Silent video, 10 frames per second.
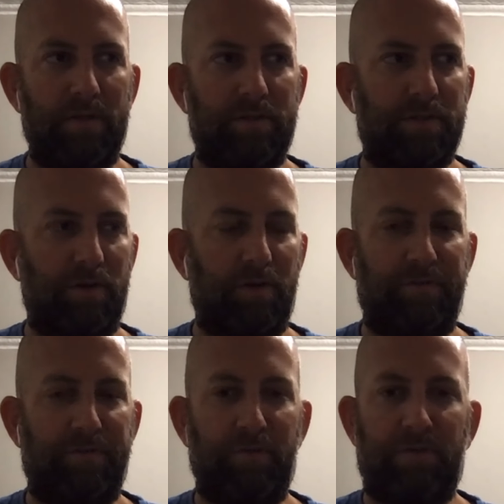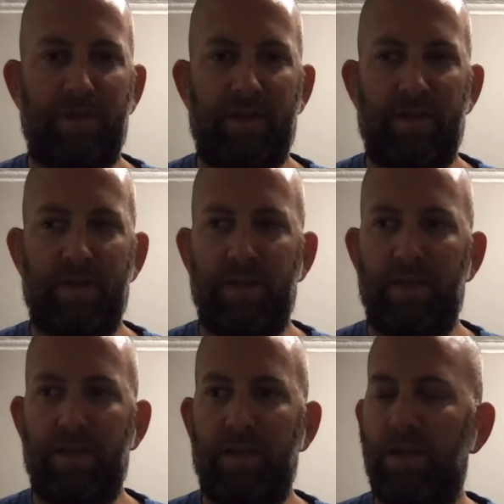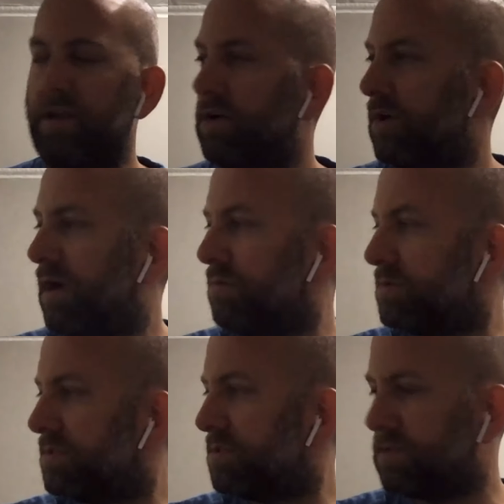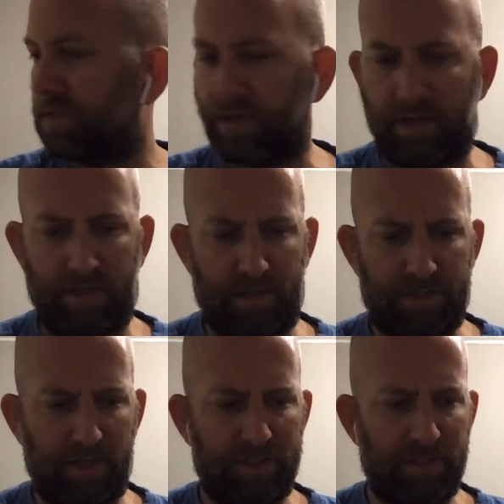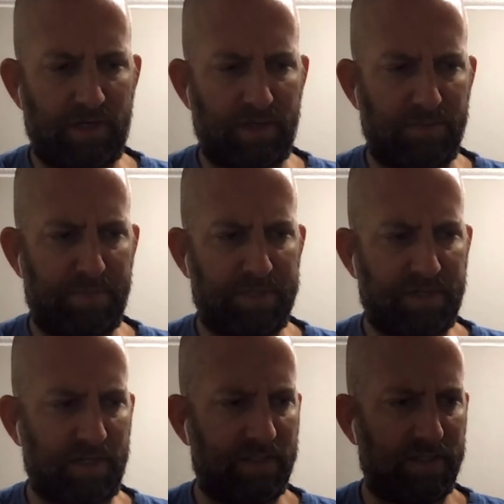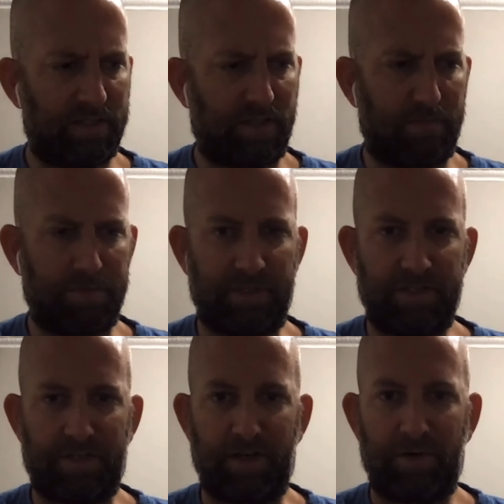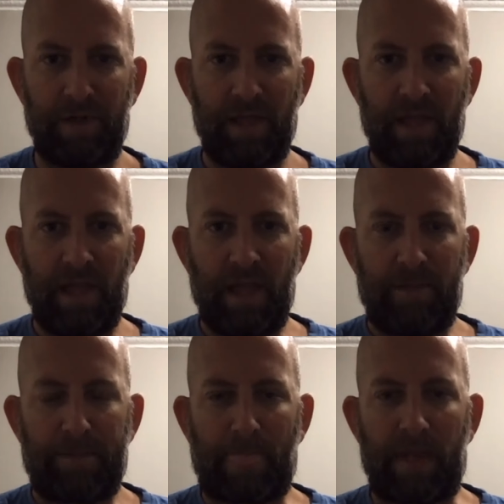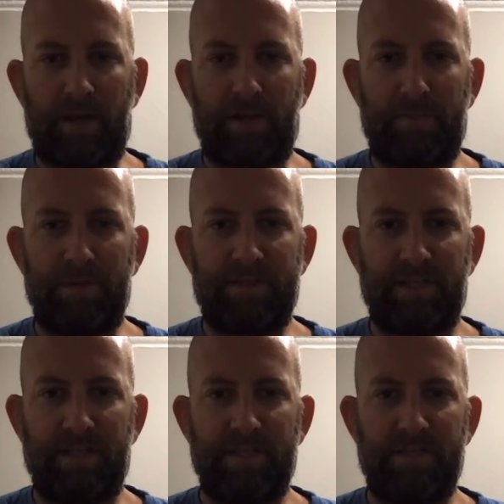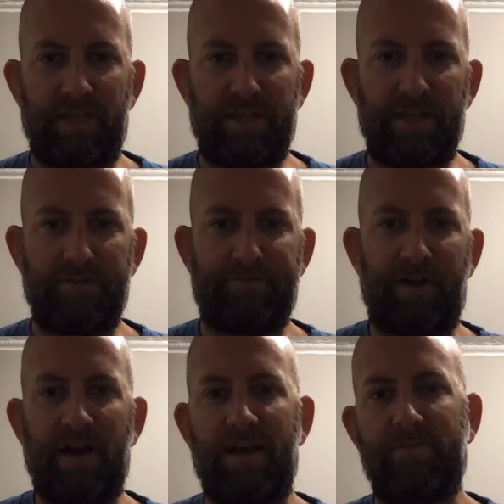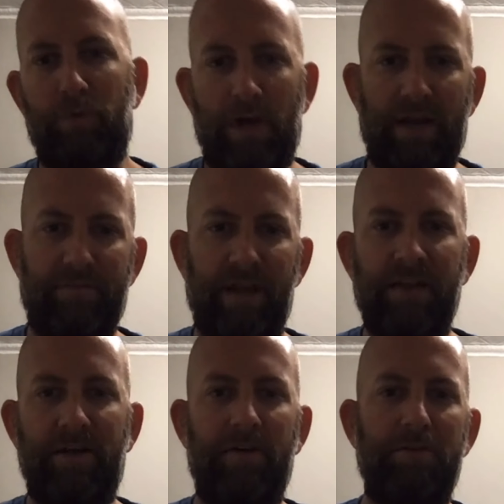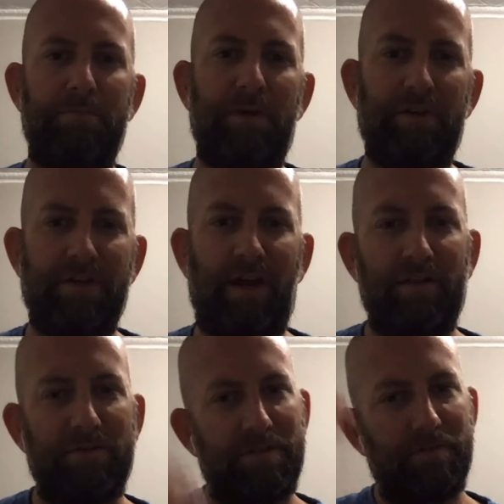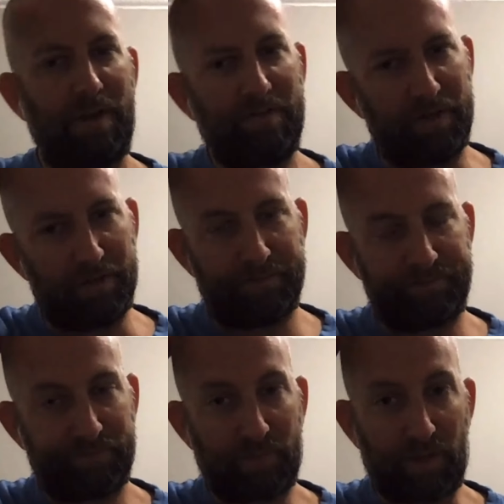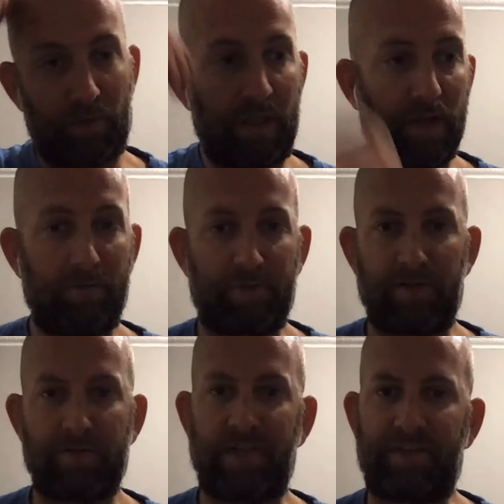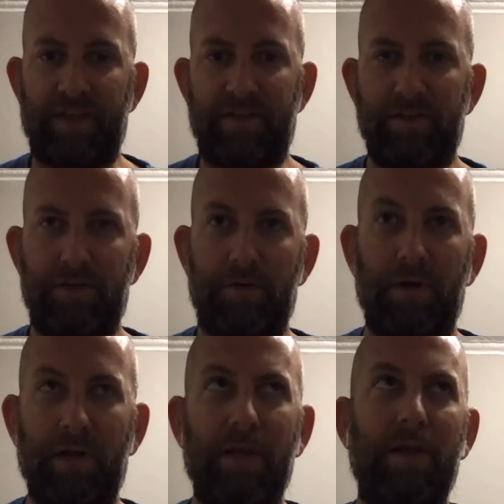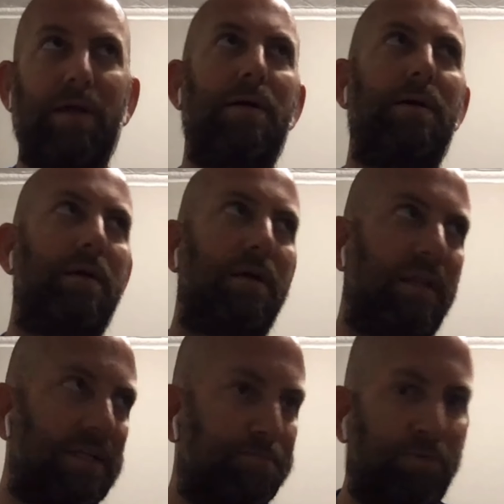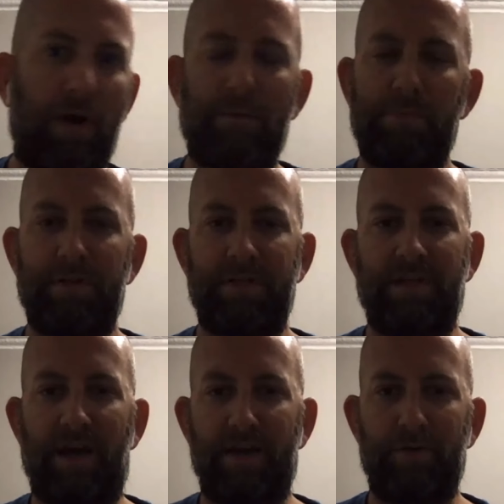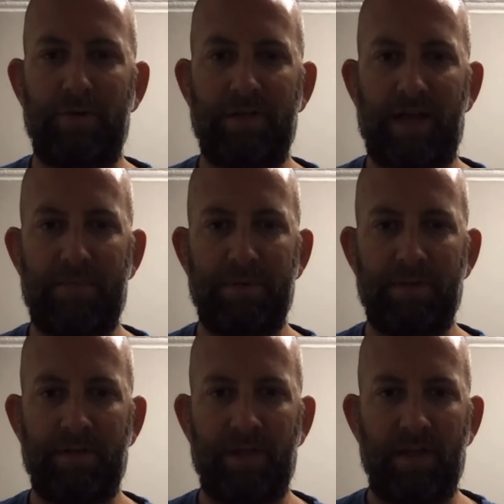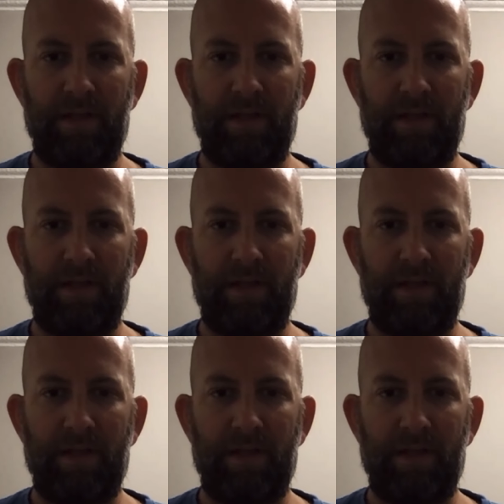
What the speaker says: So if you think, you know, I was a judge on a pitch contest a couple days ago, and a company says, at year 5, we'll have $800 million in revenue. Well, I hope for their sake they do. That's probably not going to happen.